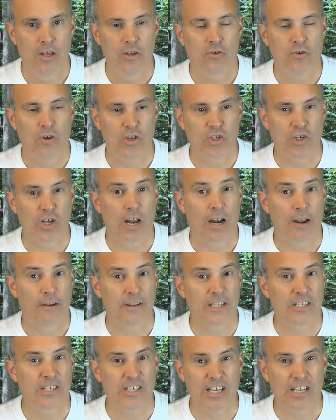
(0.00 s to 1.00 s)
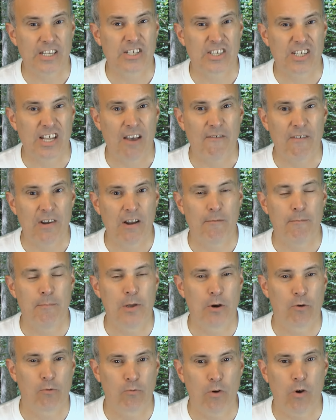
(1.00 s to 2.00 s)
So I shot like six, seven of
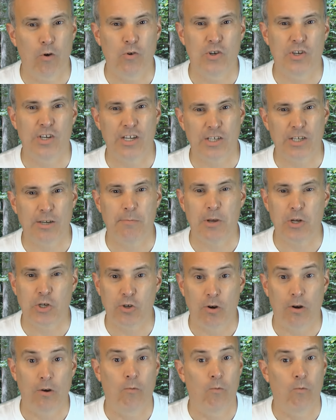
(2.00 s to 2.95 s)
them in a row just to make sure.